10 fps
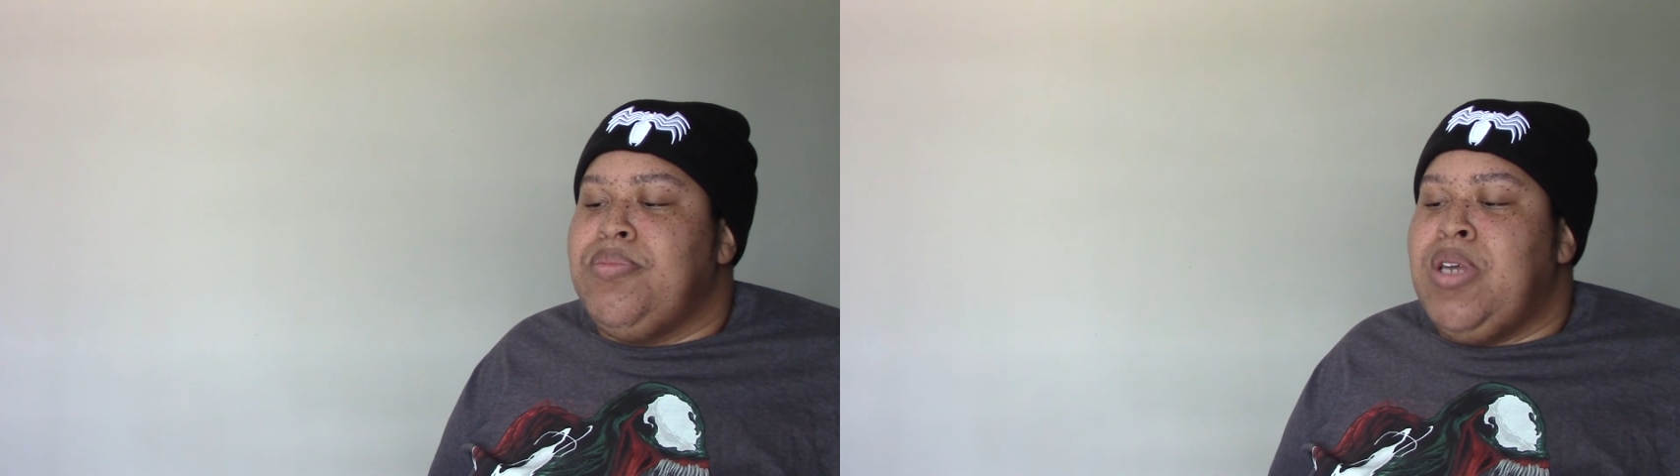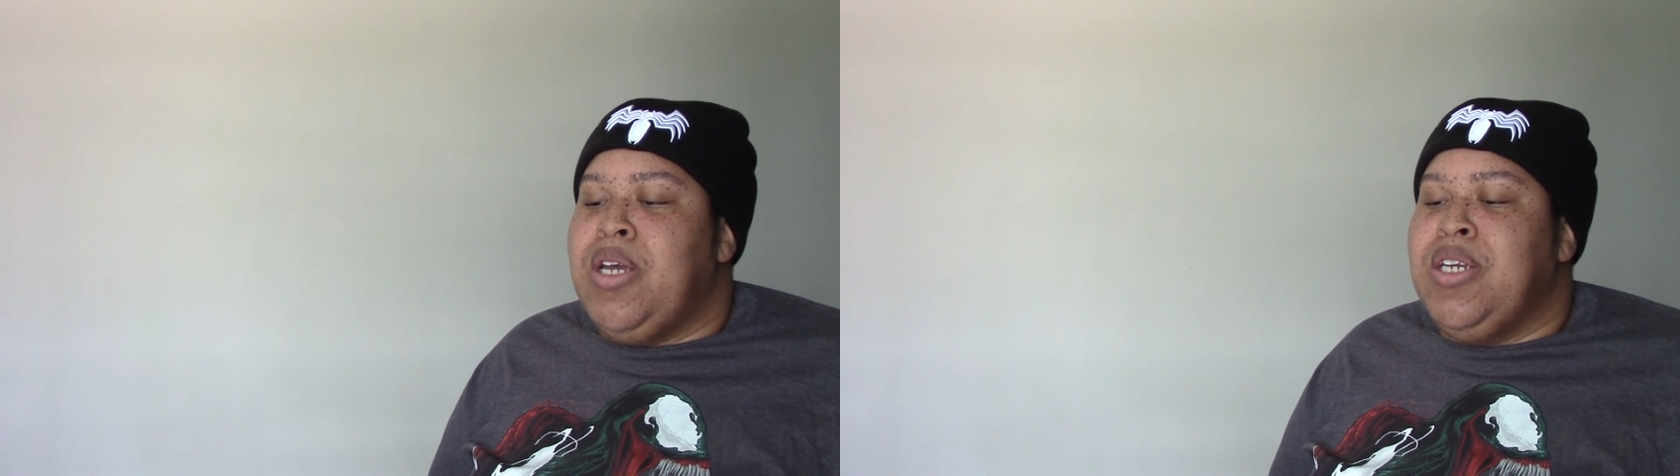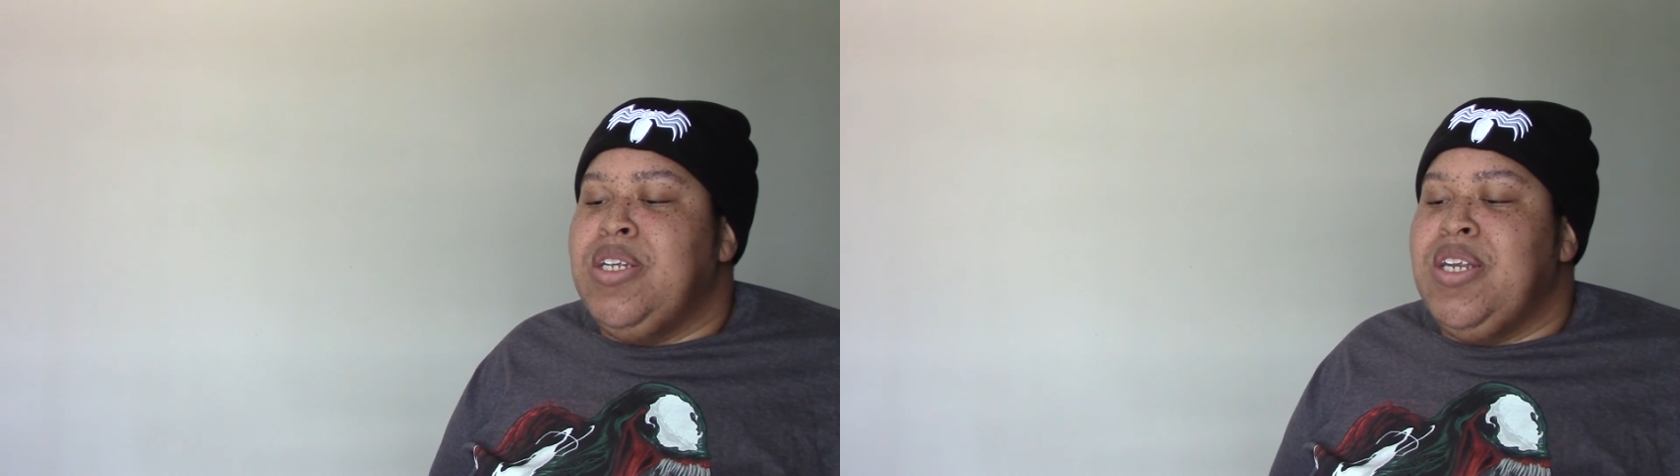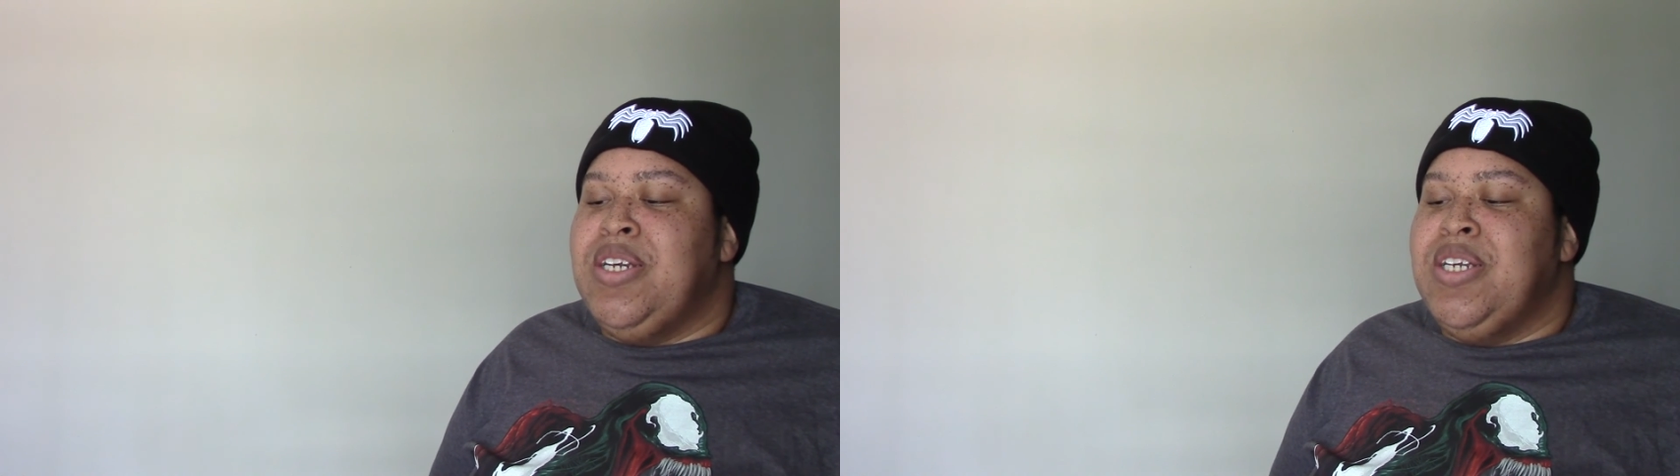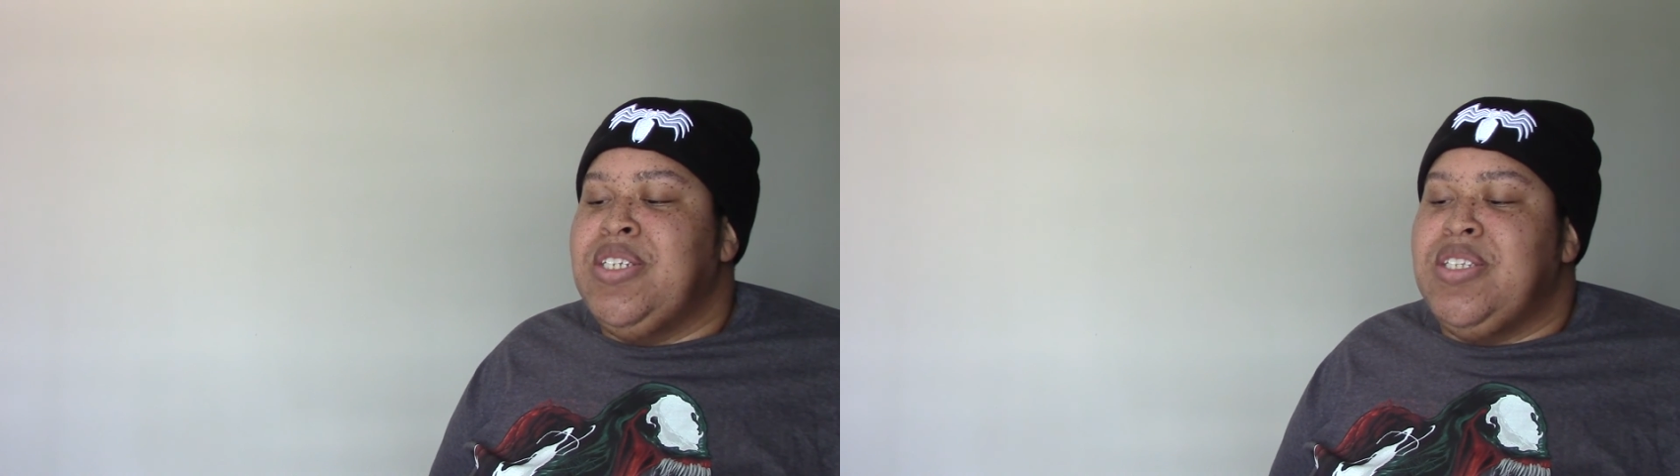yeah,
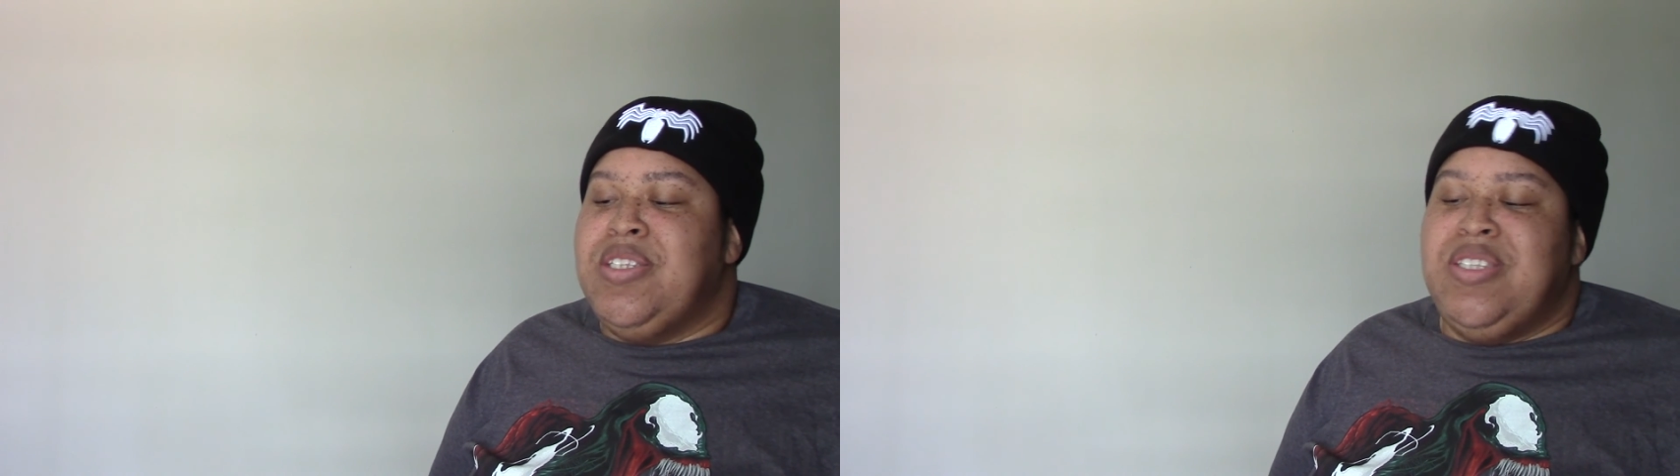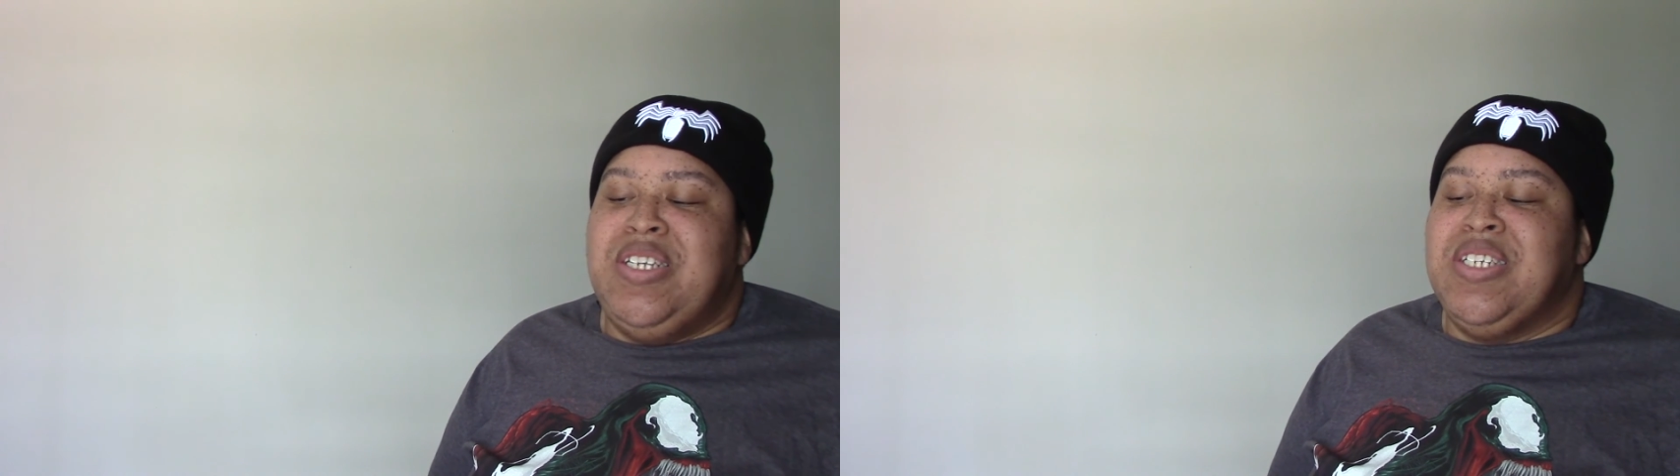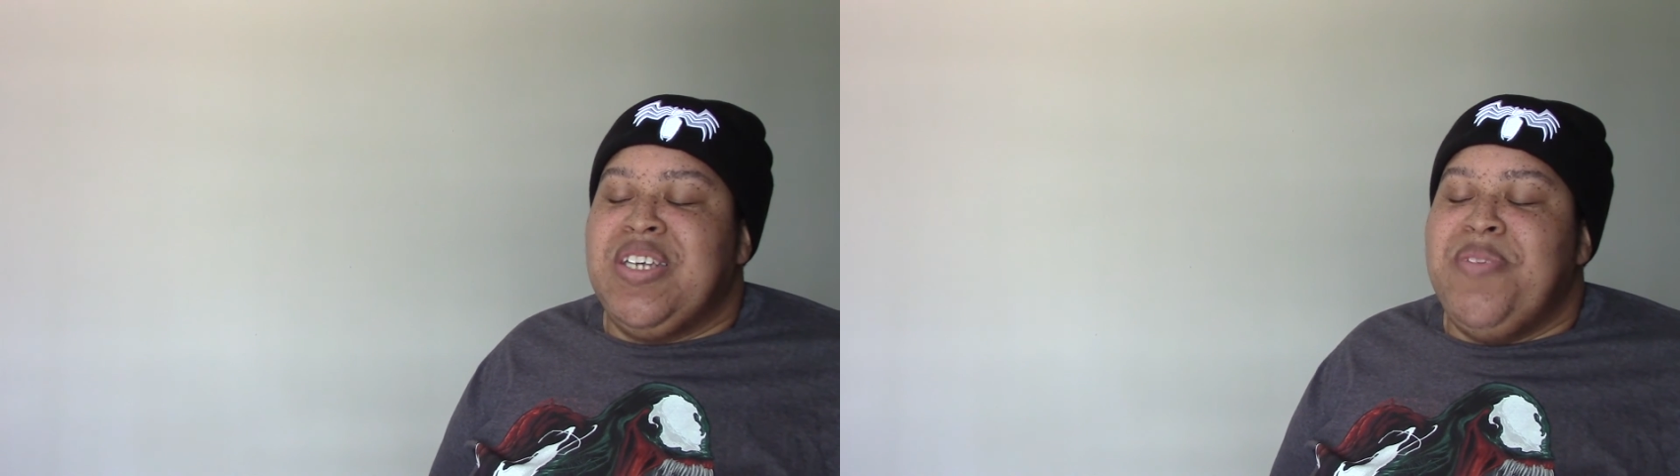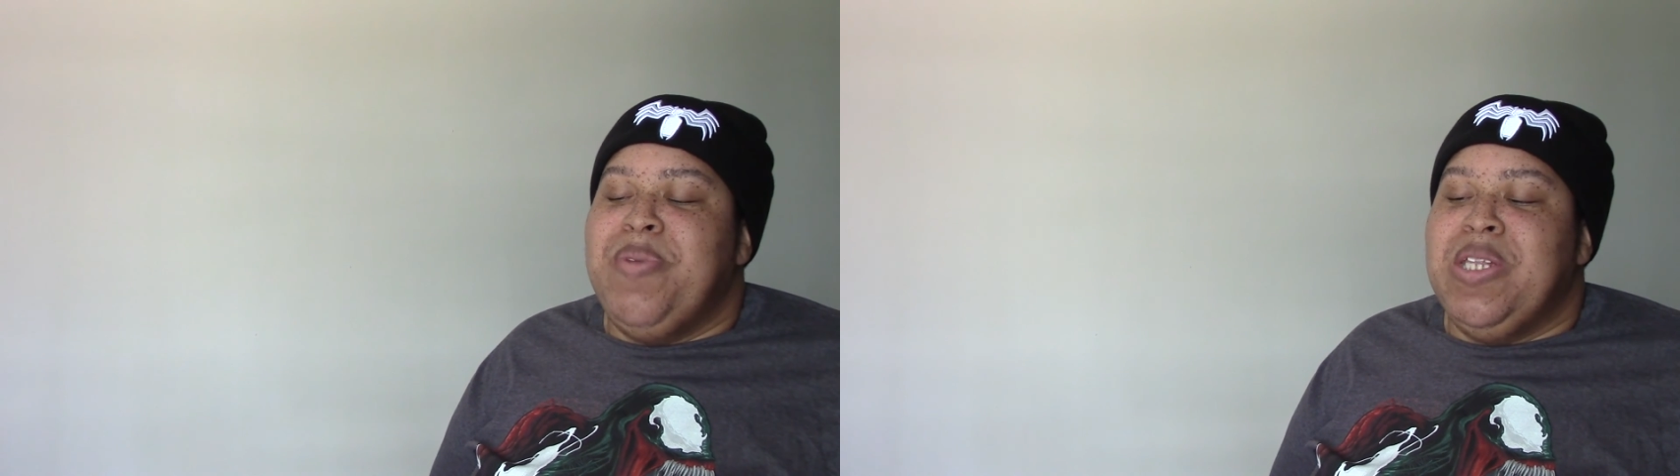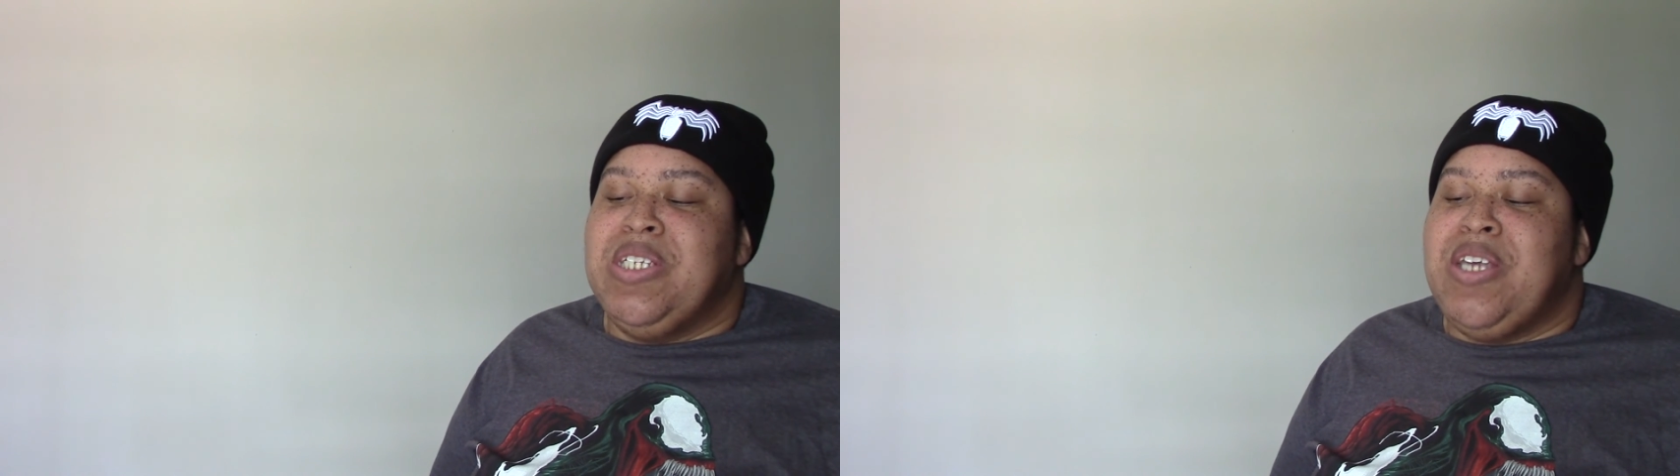it doesn't give
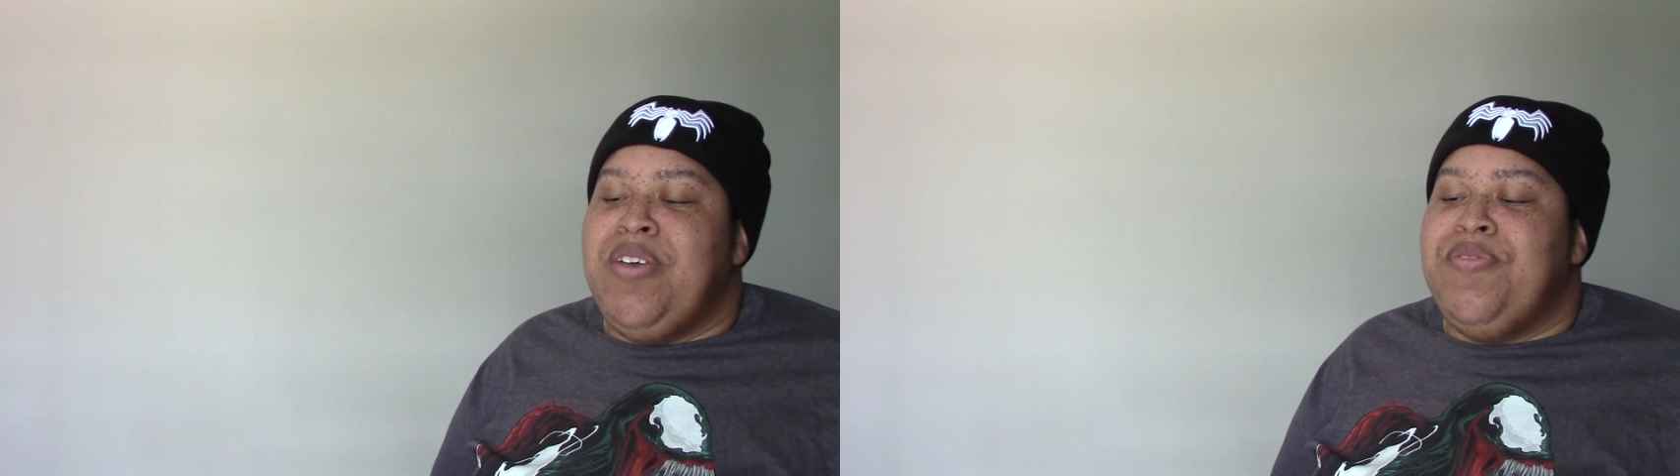me the same